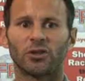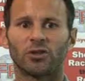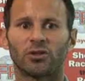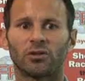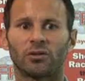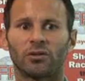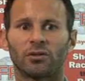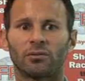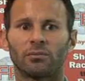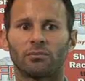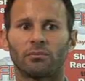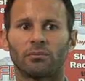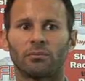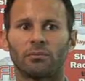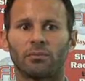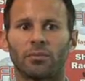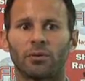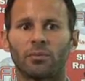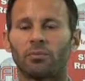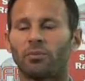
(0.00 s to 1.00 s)
You shouldn't
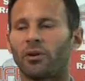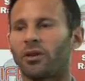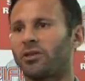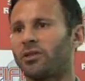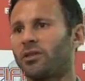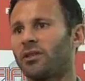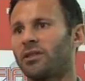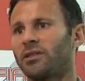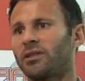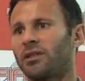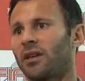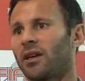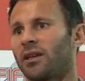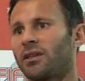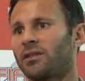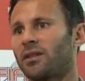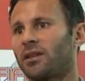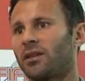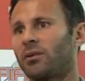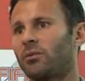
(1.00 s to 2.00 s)
be prejudiced
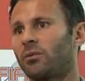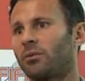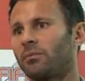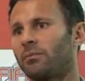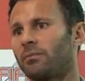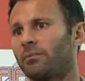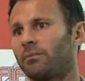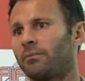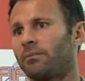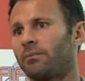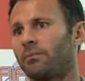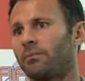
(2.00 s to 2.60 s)
against anyone.